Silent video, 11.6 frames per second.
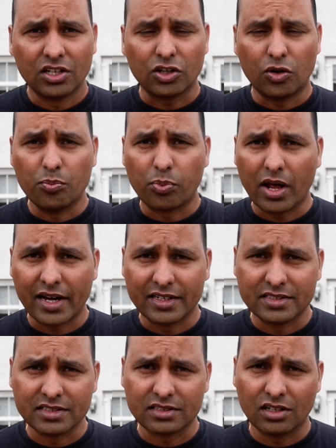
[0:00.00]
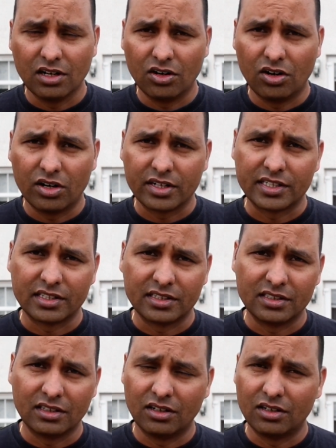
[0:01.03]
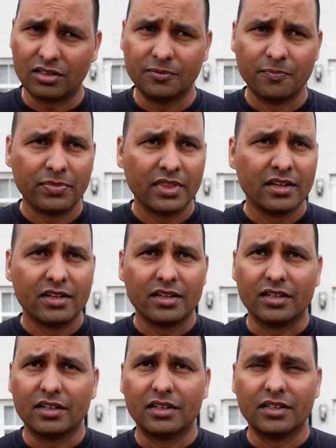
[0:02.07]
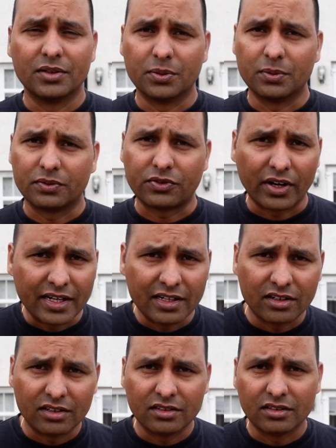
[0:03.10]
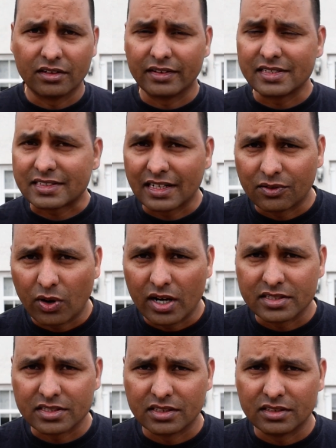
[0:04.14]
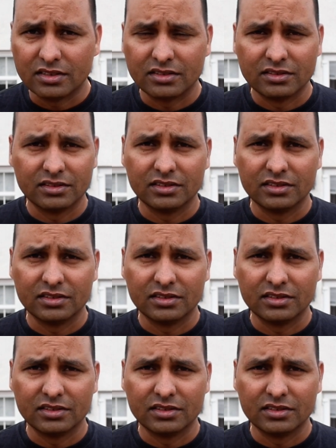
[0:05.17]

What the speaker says: compliance auditor, or you know, trainer, risk advisor,